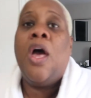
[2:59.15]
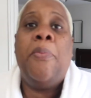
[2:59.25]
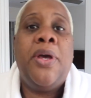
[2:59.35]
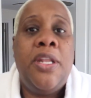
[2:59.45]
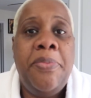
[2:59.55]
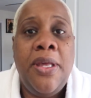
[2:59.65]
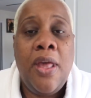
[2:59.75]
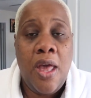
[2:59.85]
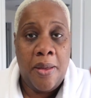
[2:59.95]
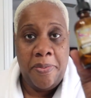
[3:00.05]
I'm gonna be
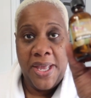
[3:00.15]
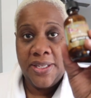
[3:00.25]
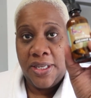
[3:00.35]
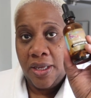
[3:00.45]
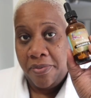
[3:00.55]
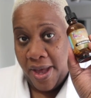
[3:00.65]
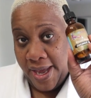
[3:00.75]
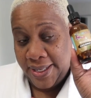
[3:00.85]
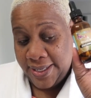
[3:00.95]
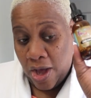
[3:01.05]
basing
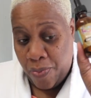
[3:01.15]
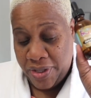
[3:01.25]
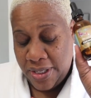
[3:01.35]
my scalp with